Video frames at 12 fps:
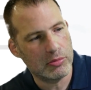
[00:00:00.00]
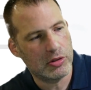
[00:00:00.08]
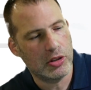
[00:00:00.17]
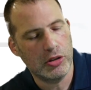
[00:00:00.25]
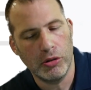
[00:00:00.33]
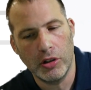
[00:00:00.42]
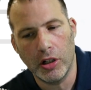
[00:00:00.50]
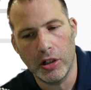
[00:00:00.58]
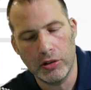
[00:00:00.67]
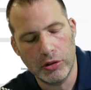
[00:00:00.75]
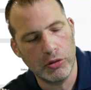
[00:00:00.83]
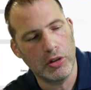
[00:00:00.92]
to do
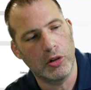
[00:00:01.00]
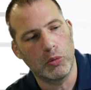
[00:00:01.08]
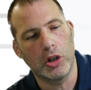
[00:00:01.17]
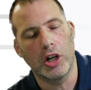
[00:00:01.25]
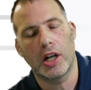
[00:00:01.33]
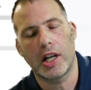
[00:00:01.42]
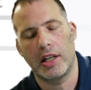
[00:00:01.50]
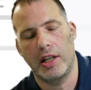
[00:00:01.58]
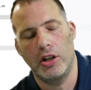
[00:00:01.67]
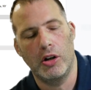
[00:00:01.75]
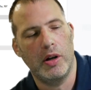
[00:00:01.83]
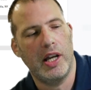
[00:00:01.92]
their work, I
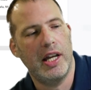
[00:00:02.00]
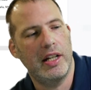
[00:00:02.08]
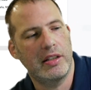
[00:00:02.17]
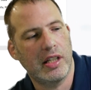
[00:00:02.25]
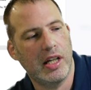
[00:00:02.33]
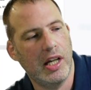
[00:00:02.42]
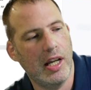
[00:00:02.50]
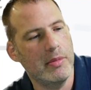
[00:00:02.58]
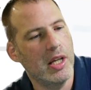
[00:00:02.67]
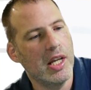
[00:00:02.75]
know ahead of time,